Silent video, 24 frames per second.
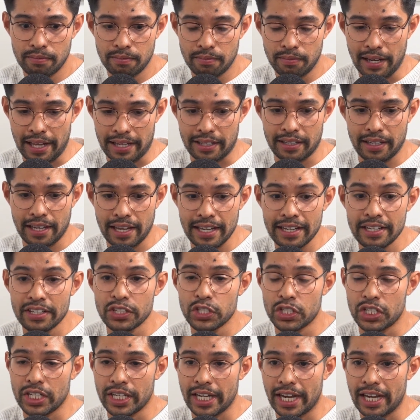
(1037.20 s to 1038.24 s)
like,
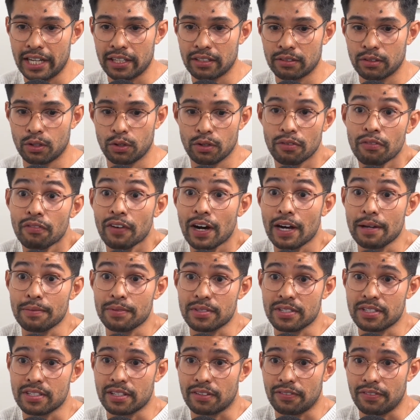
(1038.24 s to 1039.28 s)
initiate good vibes
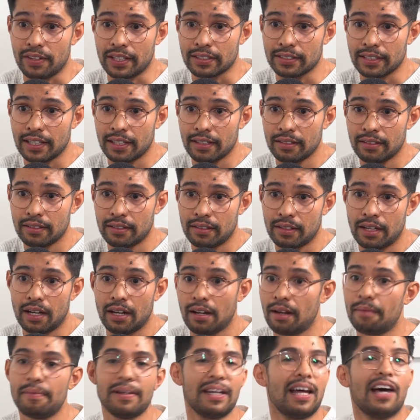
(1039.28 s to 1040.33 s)
and stuff like that.
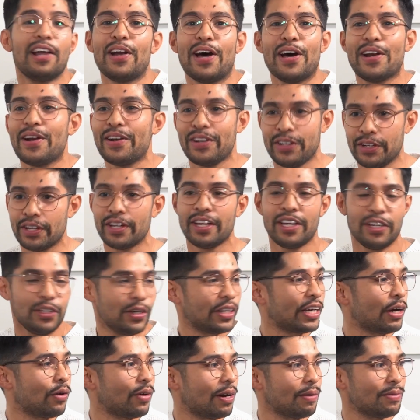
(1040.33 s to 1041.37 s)
I mean, you
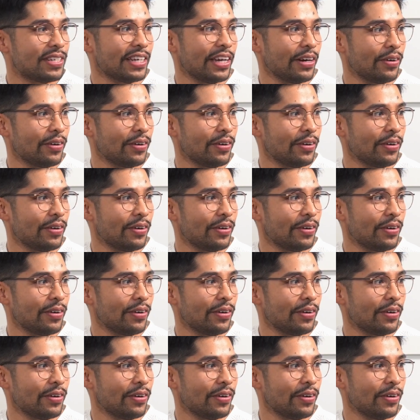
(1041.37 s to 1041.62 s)
get what I'm saying.